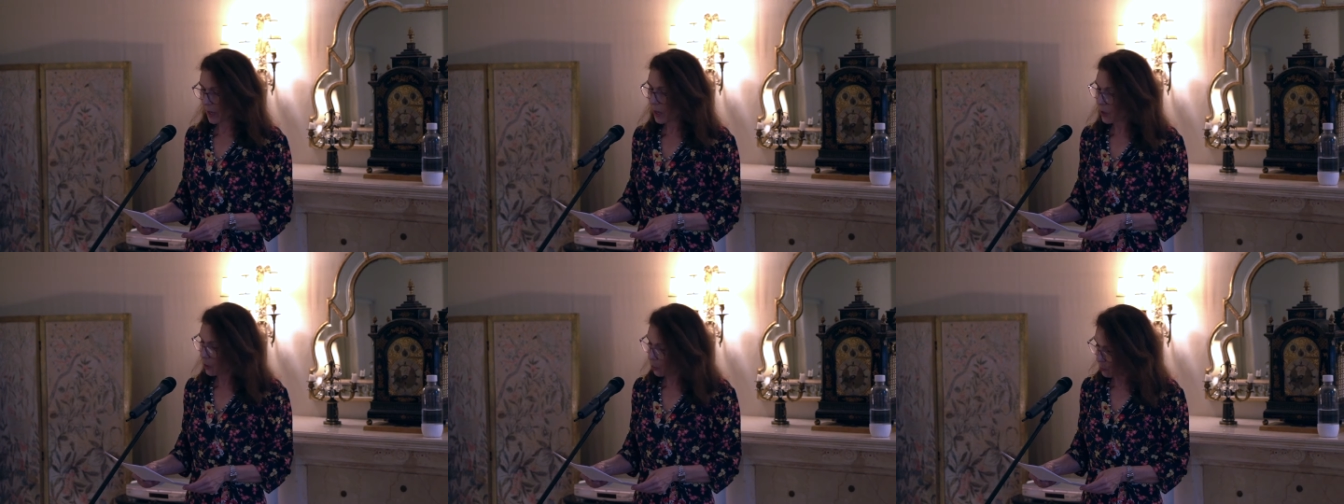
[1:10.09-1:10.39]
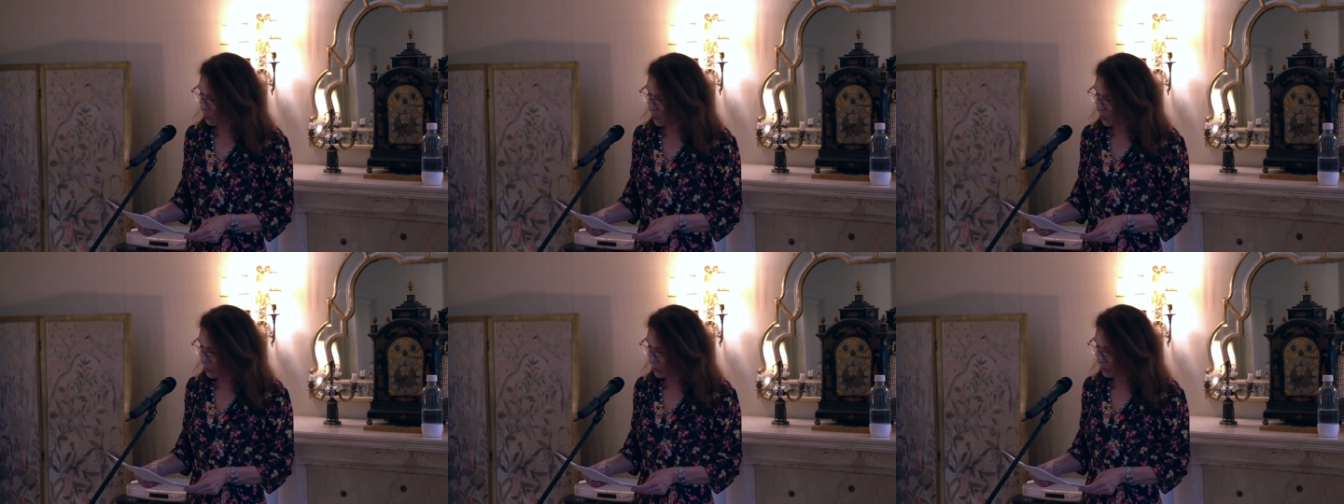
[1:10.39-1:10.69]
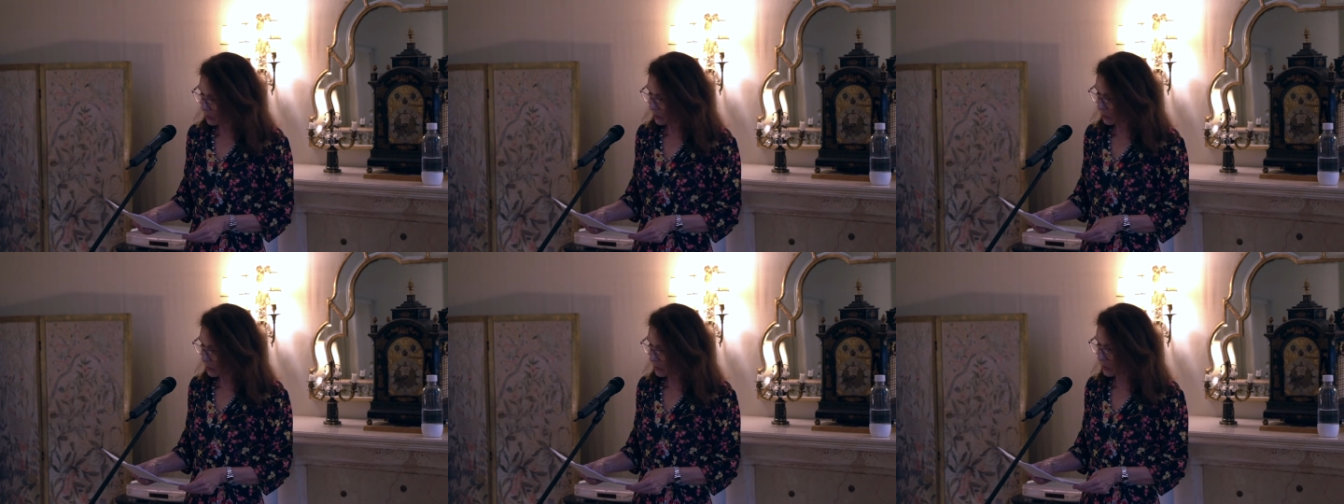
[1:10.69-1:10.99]
un
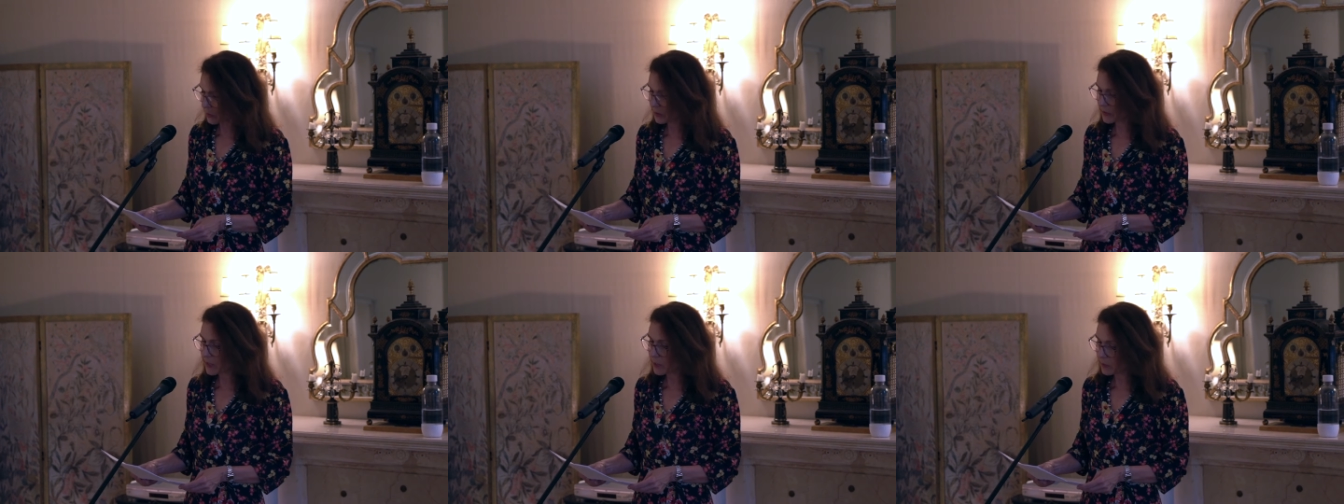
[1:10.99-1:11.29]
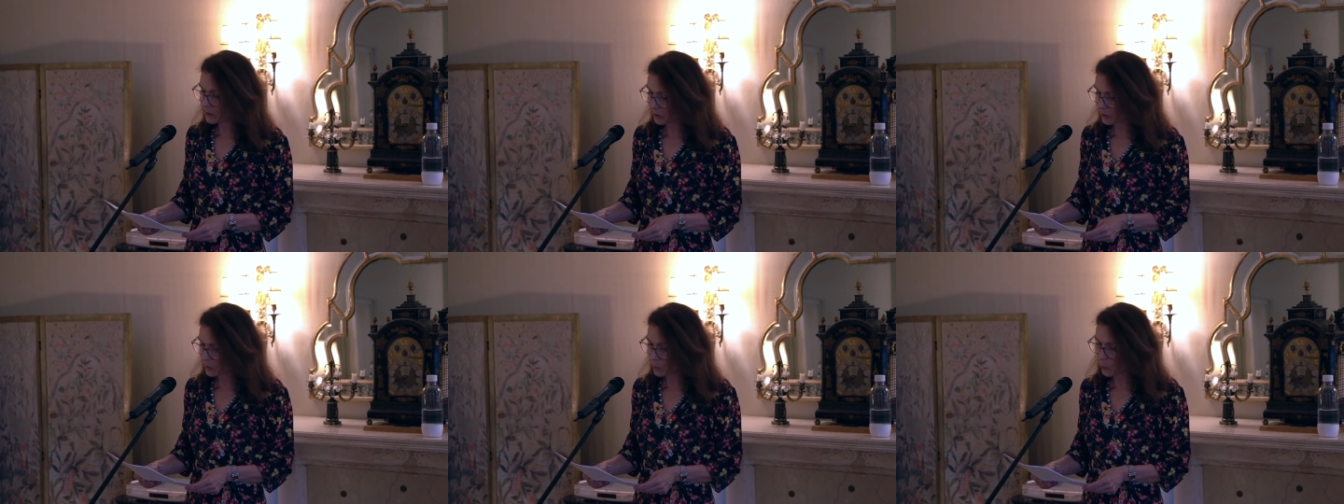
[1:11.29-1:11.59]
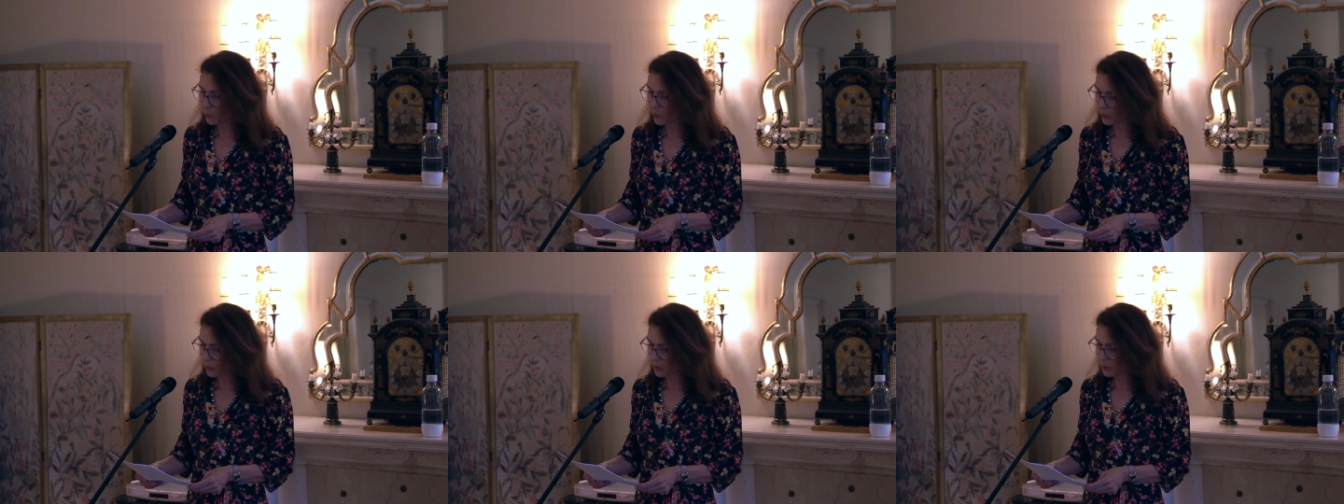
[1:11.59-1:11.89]
roman, The Tilted
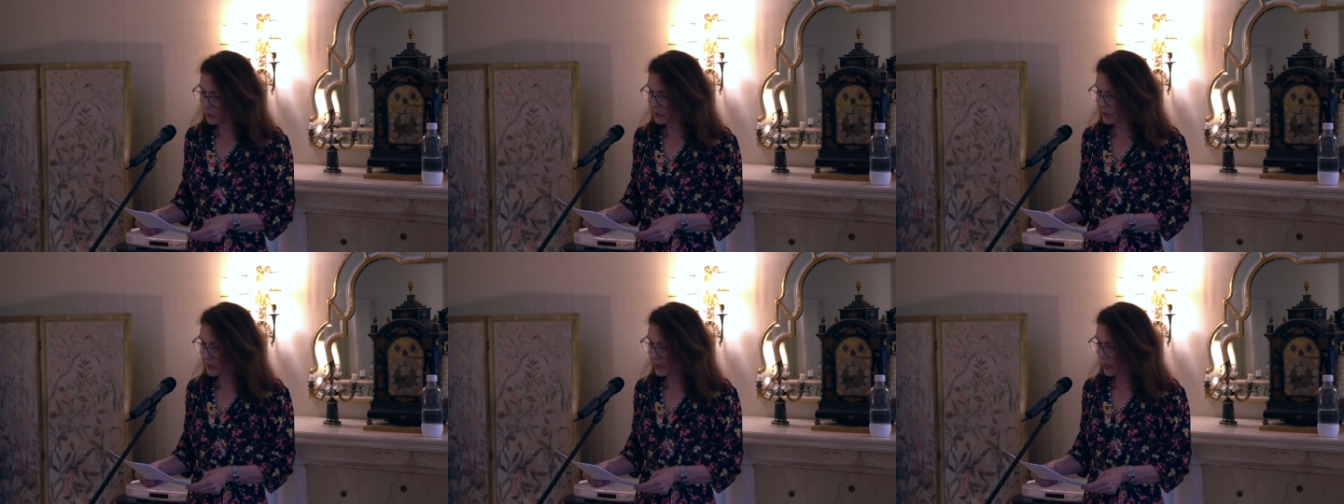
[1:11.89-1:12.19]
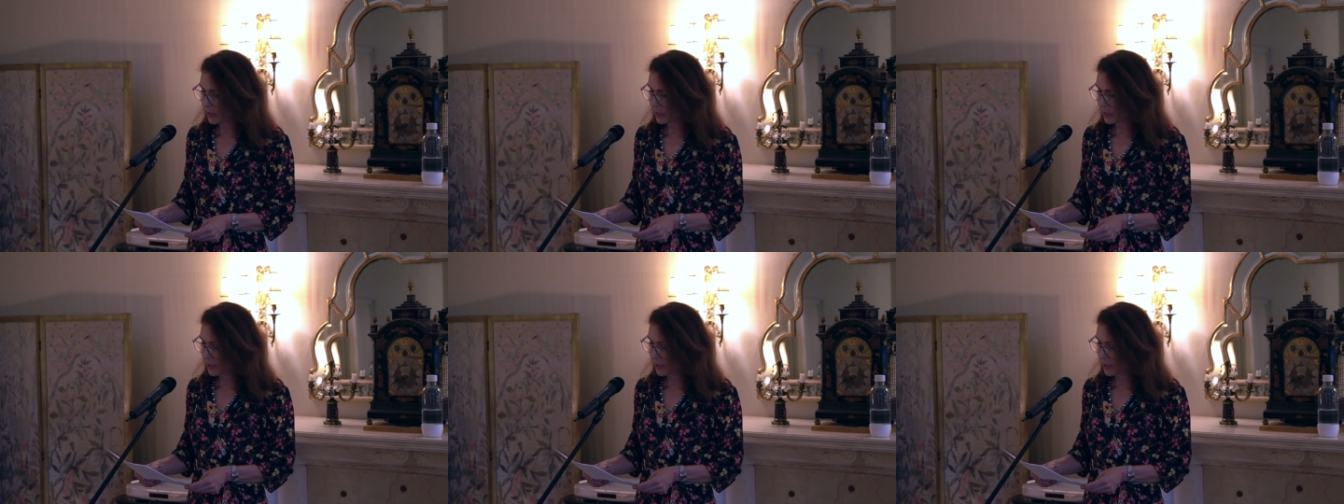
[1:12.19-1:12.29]
World,